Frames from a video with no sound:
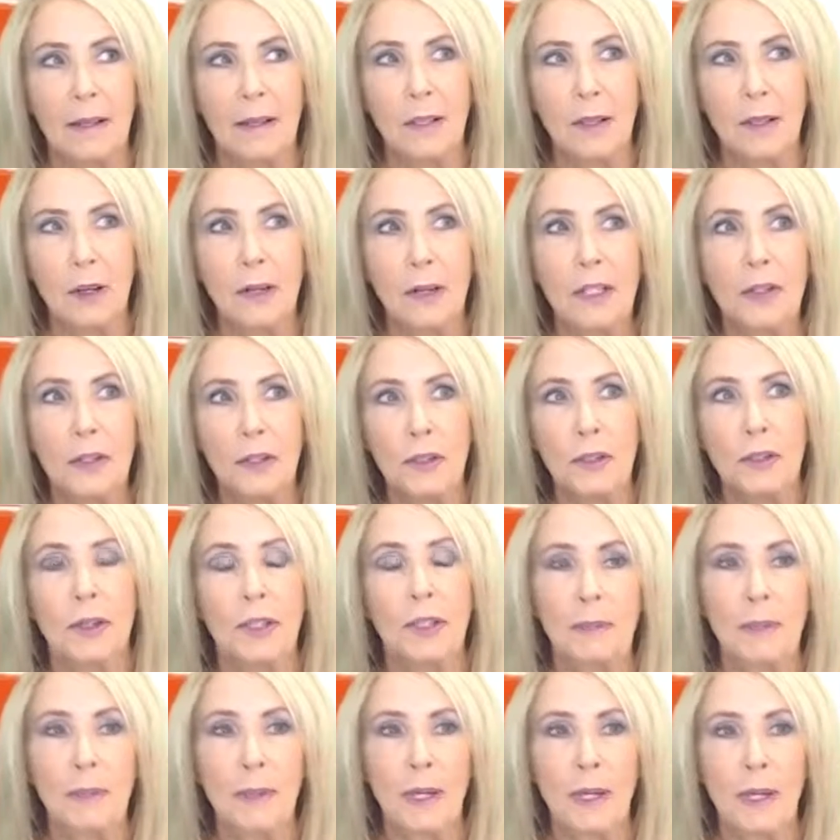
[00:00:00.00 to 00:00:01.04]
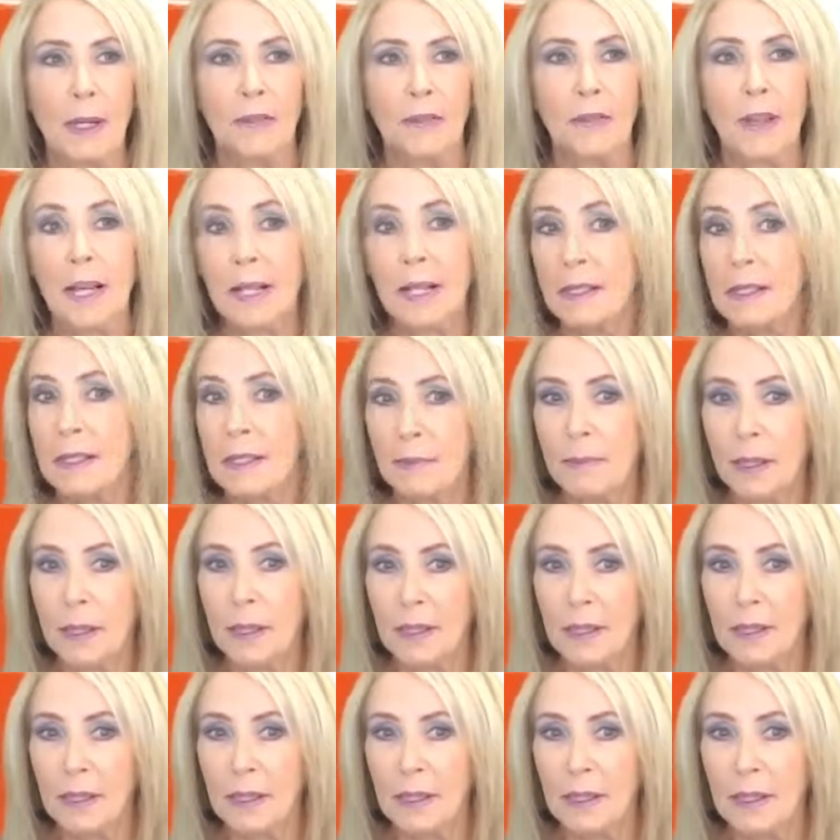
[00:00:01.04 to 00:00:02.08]
you talked about
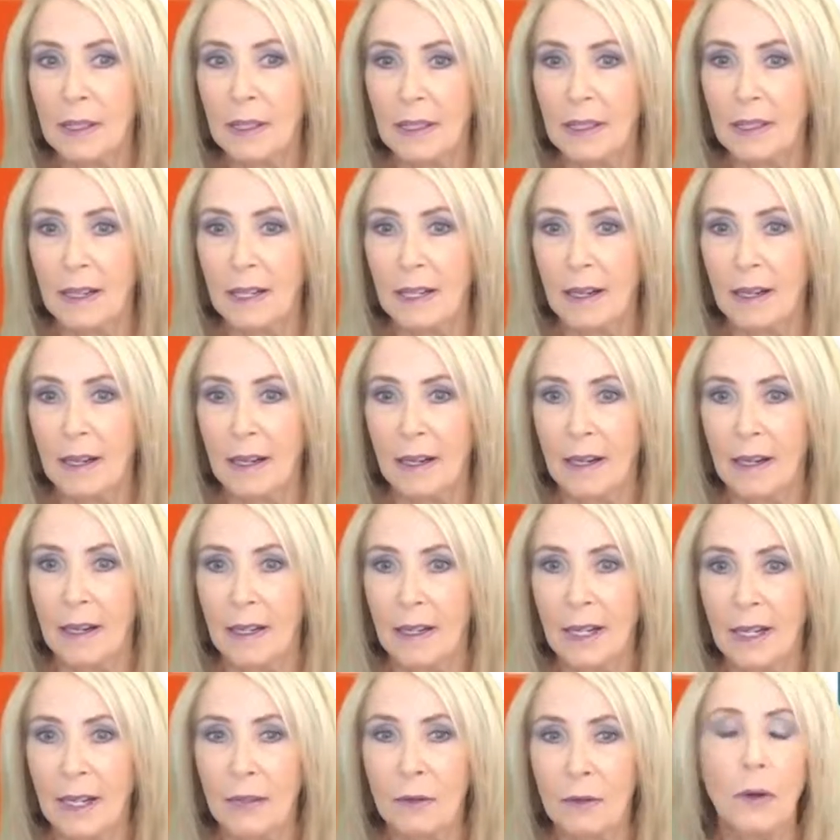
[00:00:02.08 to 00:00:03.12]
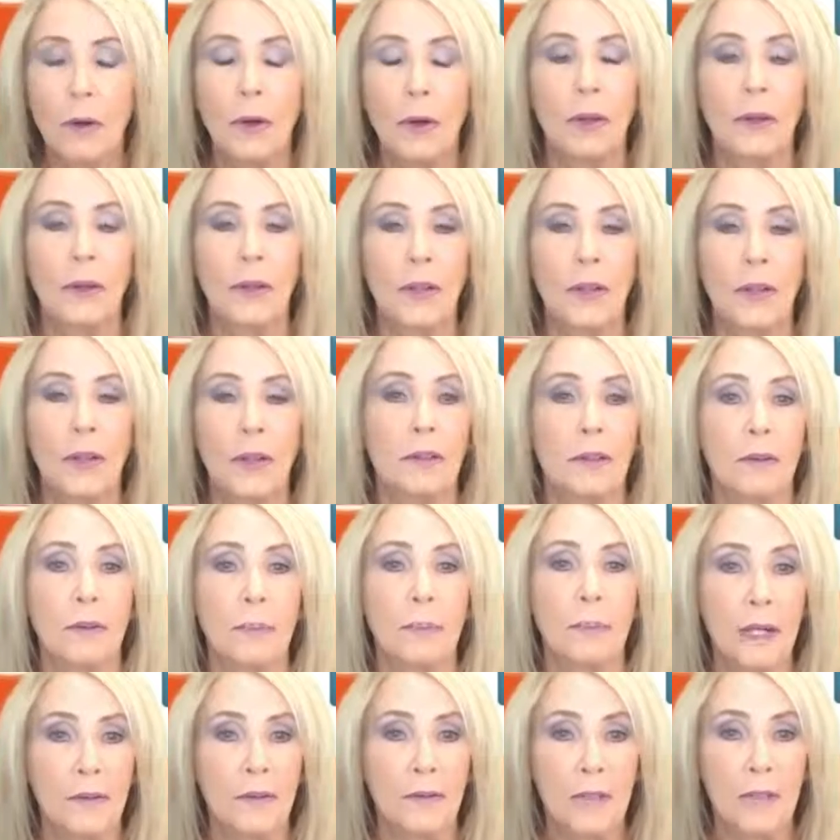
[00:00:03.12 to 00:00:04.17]
flexibility and all the
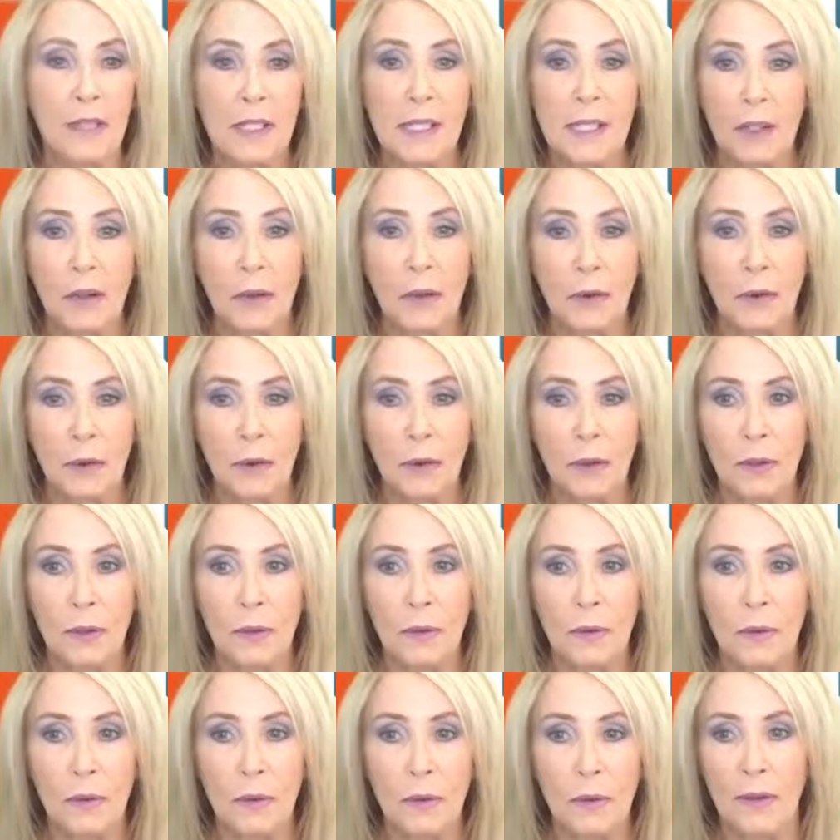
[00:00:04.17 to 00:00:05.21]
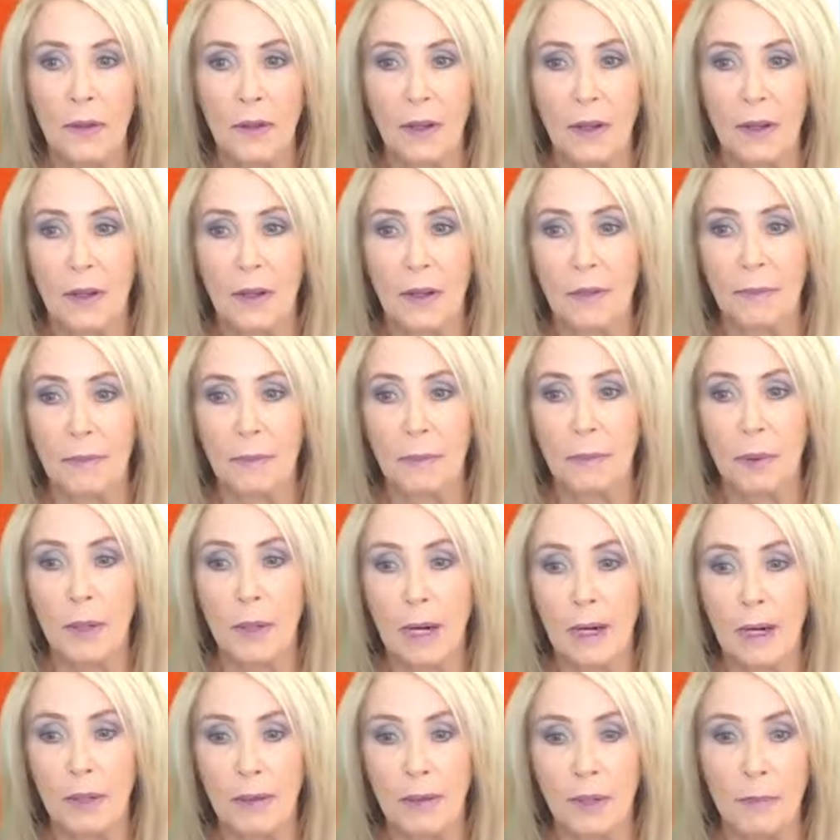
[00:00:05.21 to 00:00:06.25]
other benefits that go along with
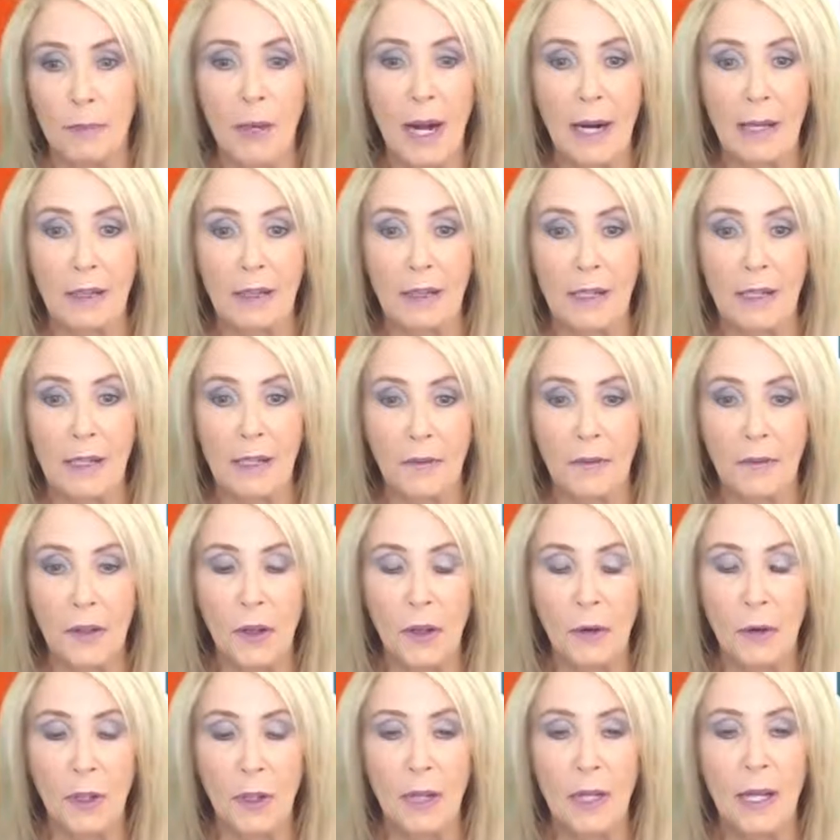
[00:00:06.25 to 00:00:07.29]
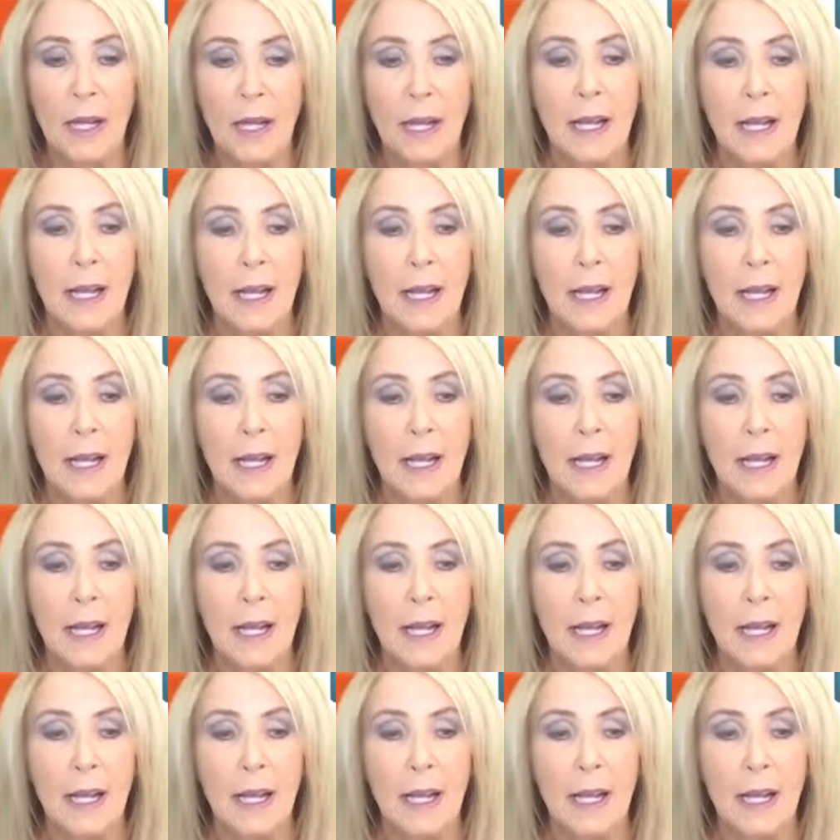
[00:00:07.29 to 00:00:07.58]
the practice of yoga.